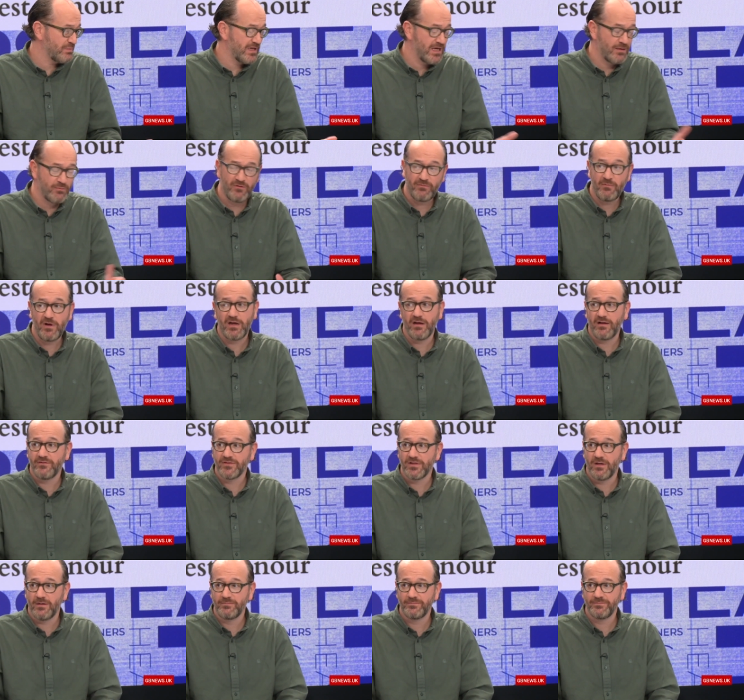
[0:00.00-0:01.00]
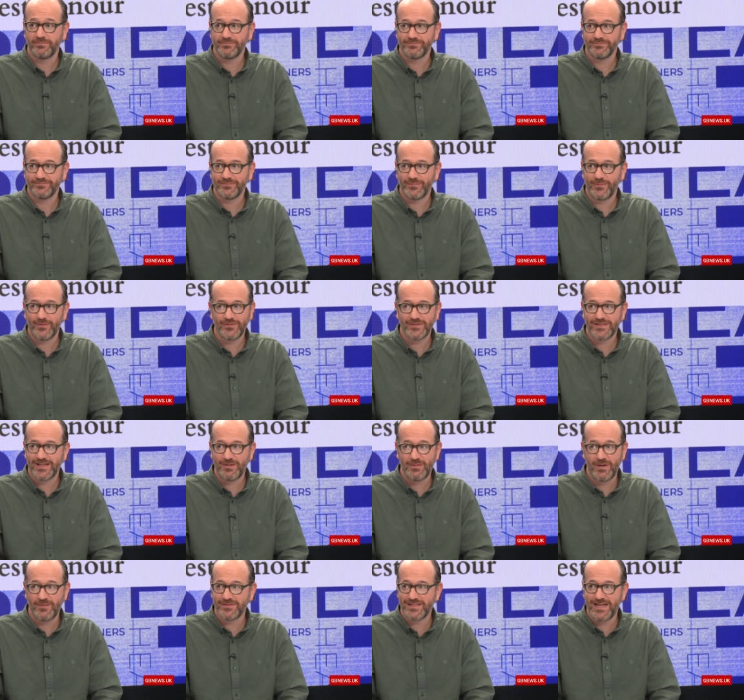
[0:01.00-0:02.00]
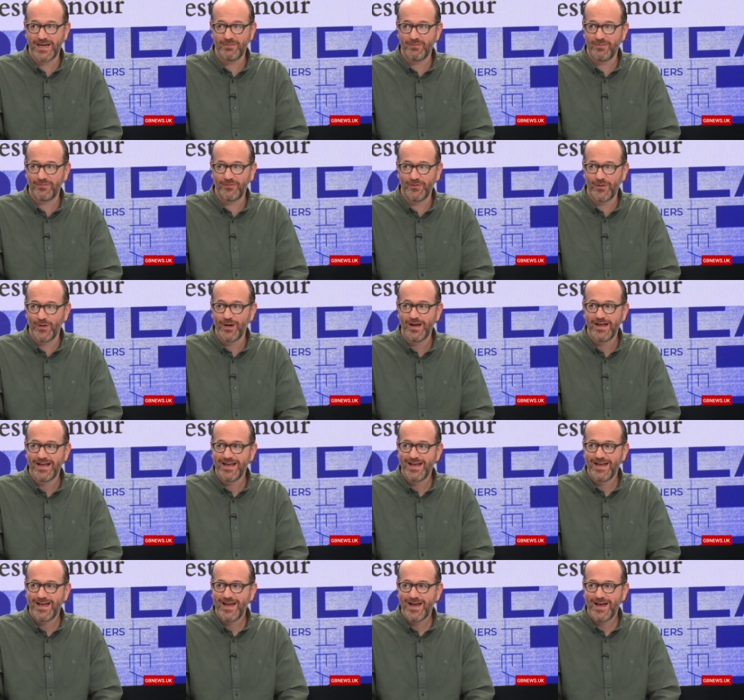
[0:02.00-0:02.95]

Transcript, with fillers: PM of my lifetime. So, yeah, you wouldn't say that if you were